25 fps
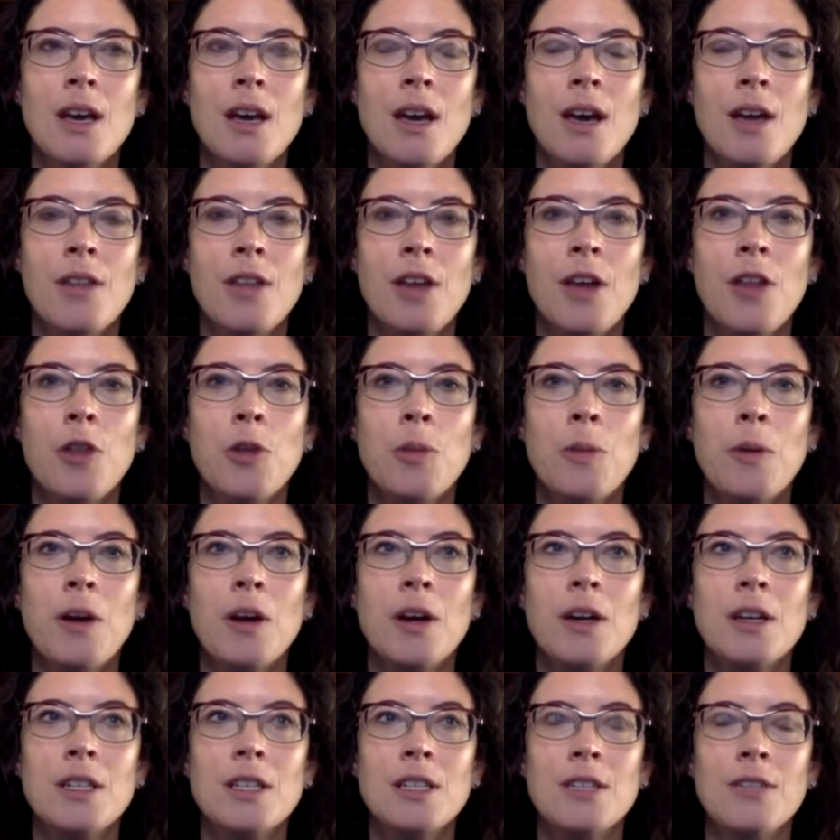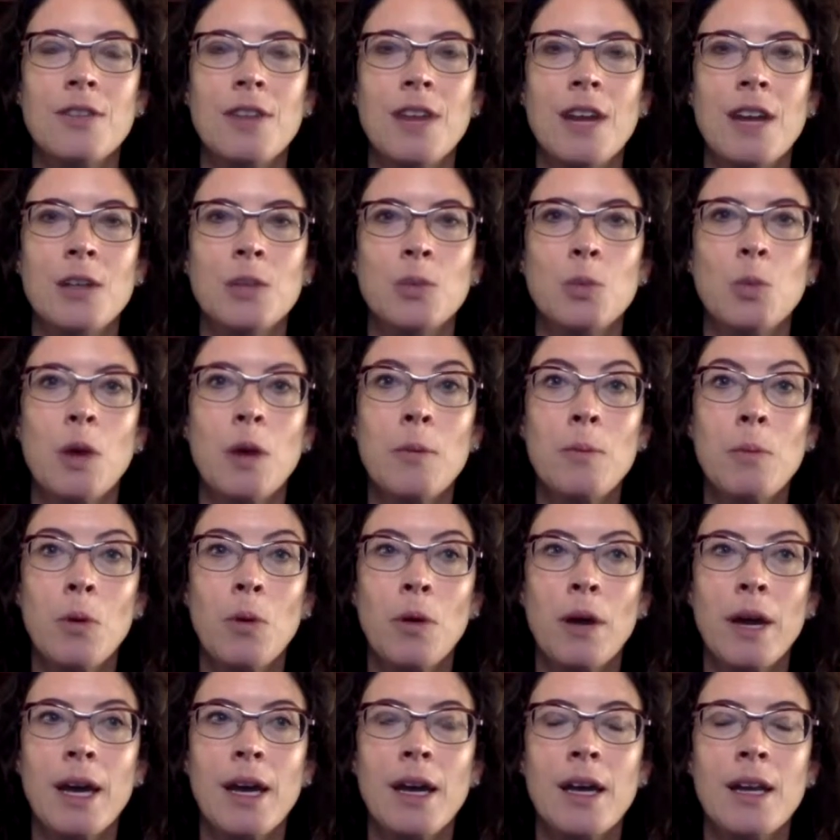And the other part is if it has 1
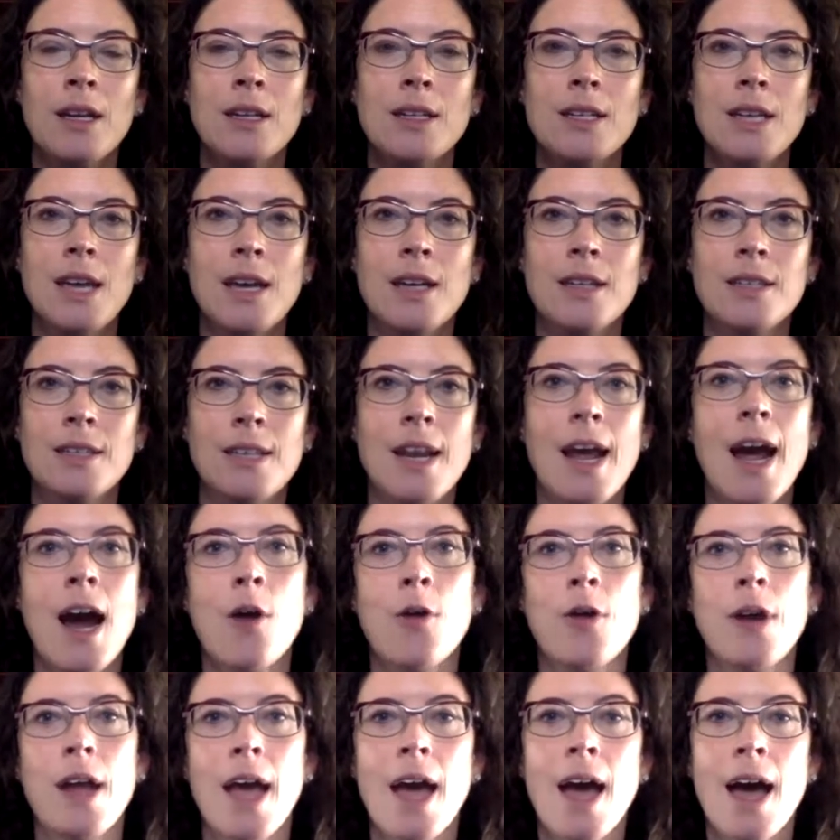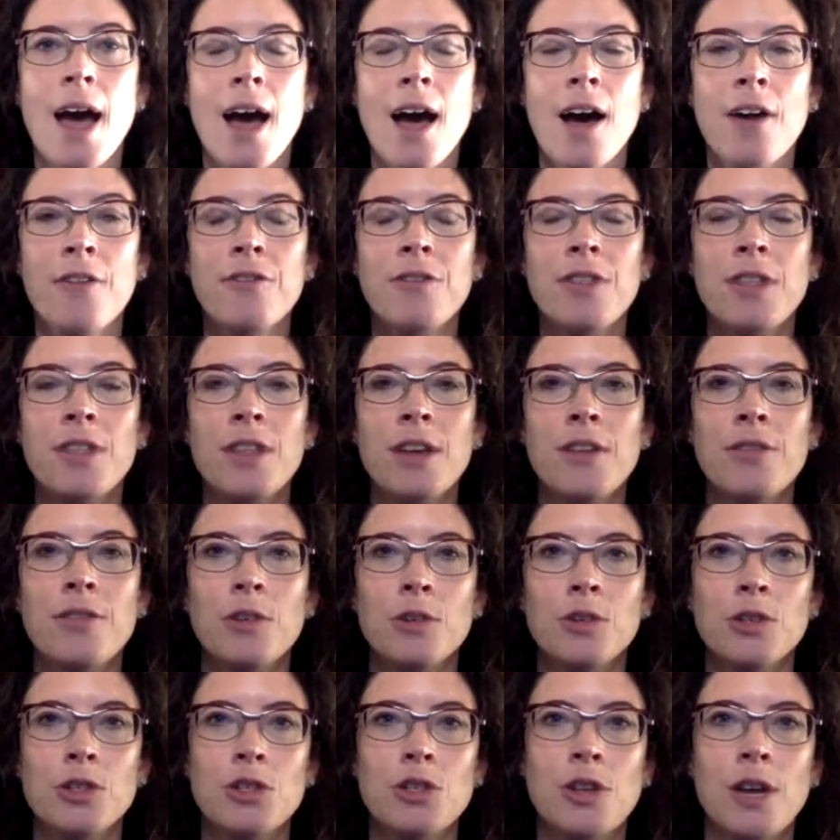point and it takes an hour and a half, then they
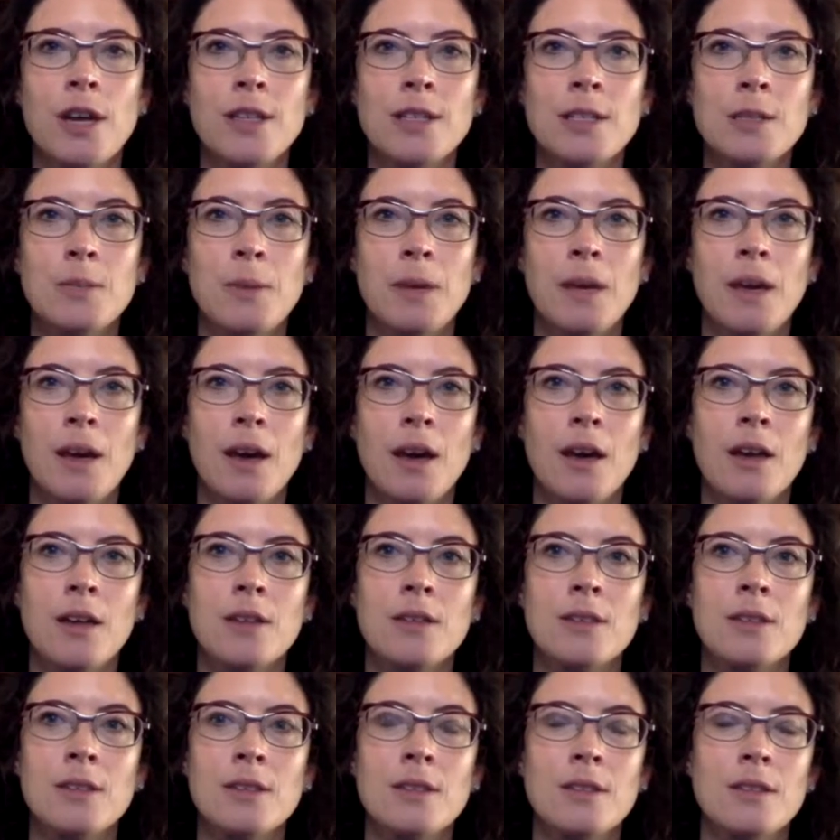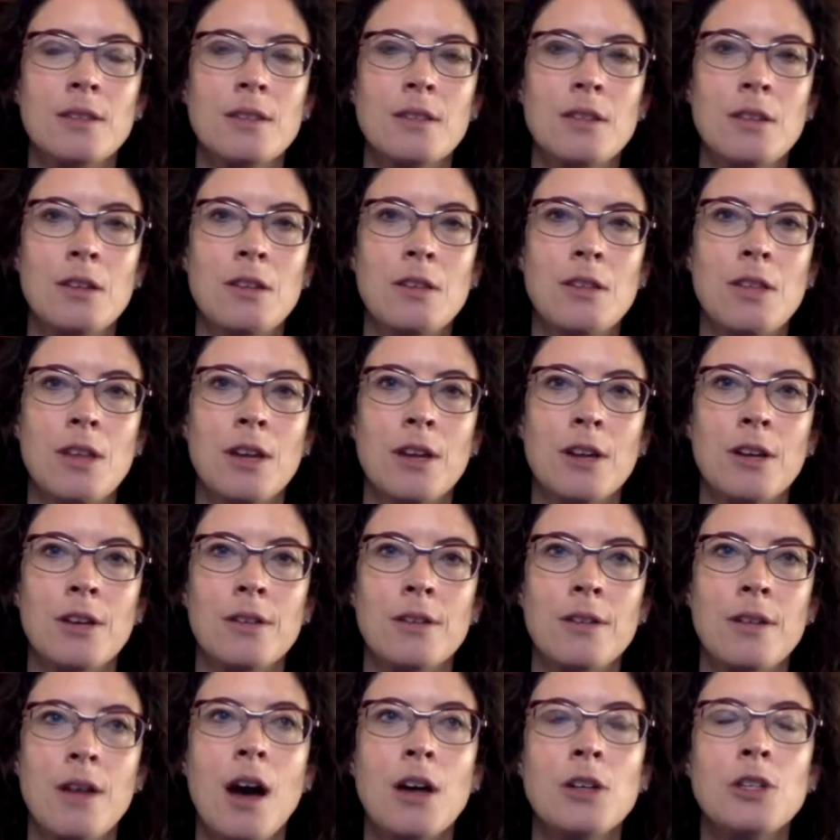feel stressed because they're
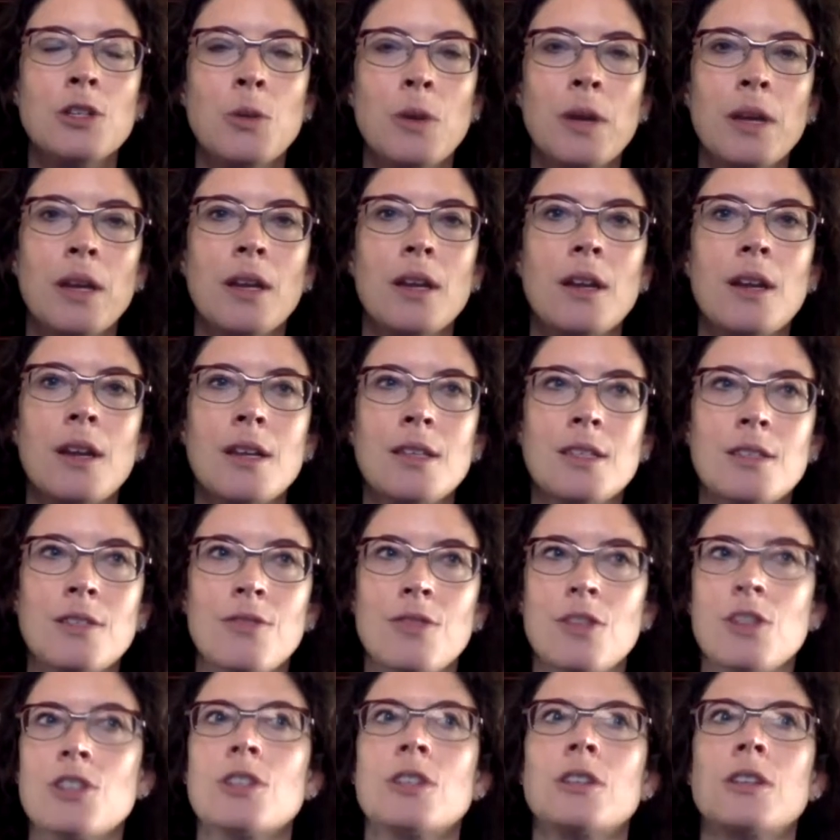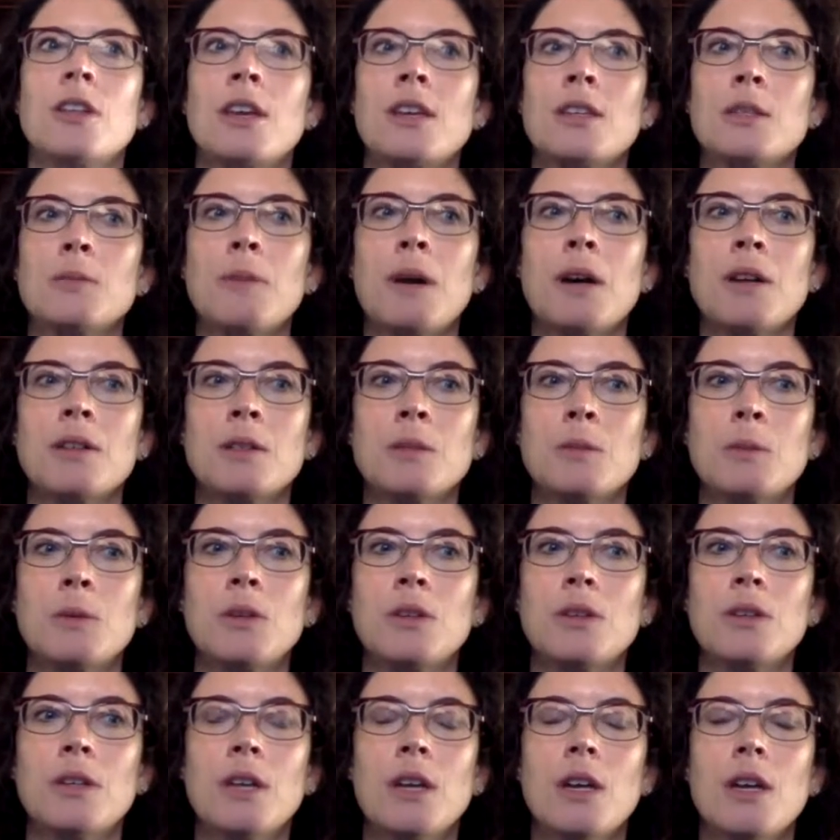not doing it as efficiently as
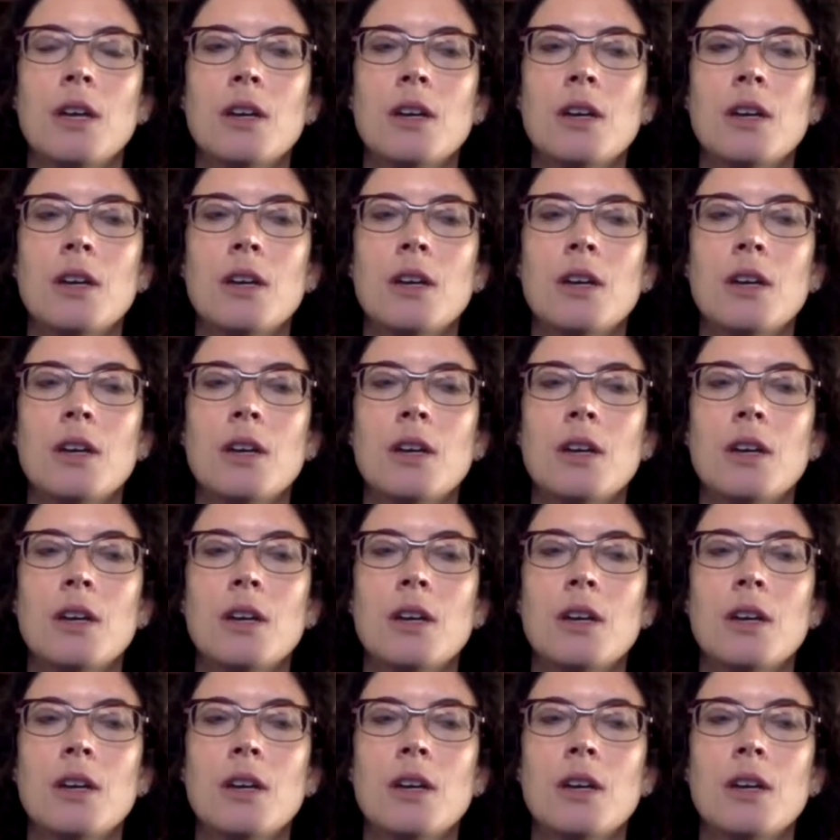possible.